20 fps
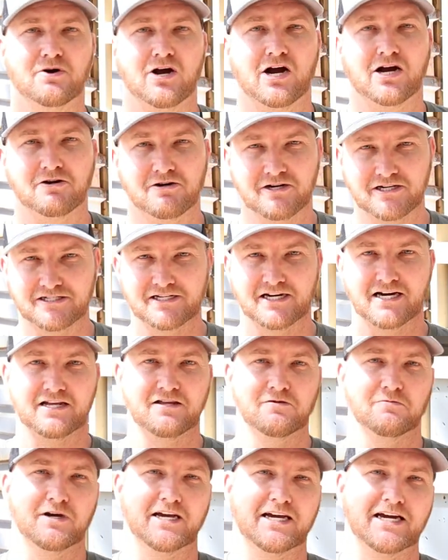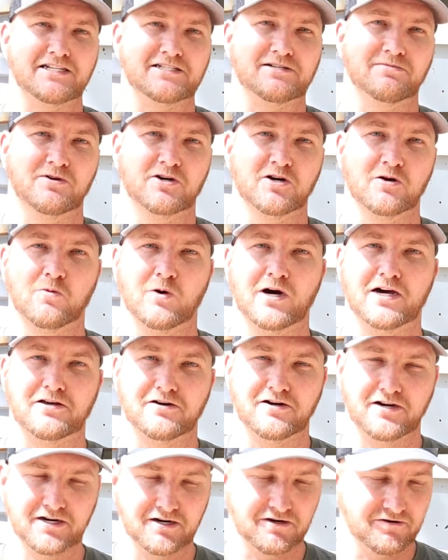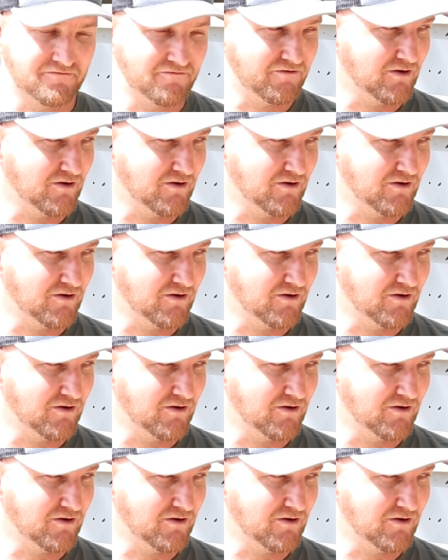progress now that we got some good weather here in